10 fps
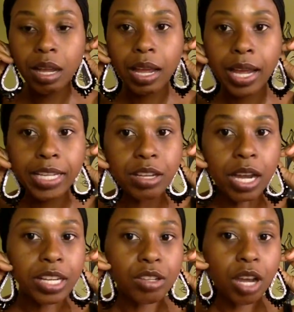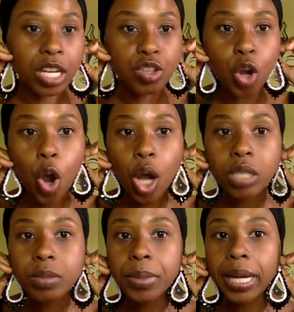I, I, I
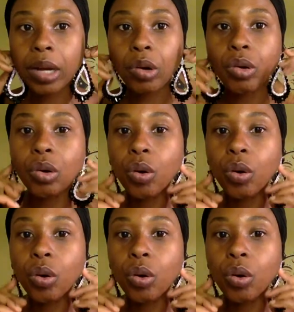talked about